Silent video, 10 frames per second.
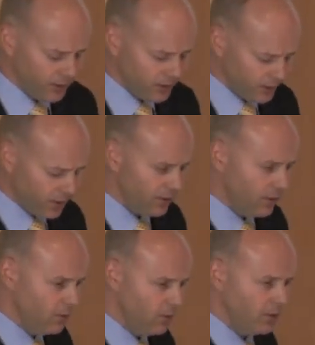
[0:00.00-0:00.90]
So
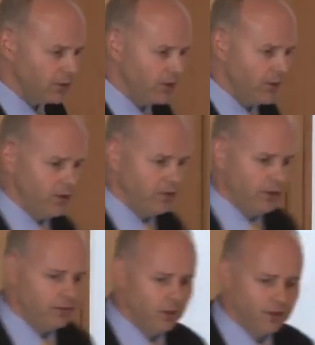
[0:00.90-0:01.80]
you will also know, if you're
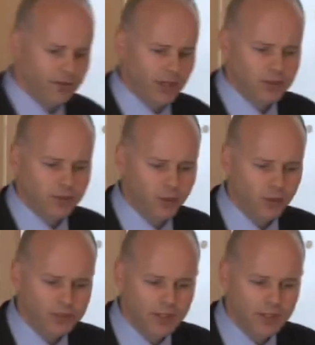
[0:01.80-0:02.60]
involved in financial reporting,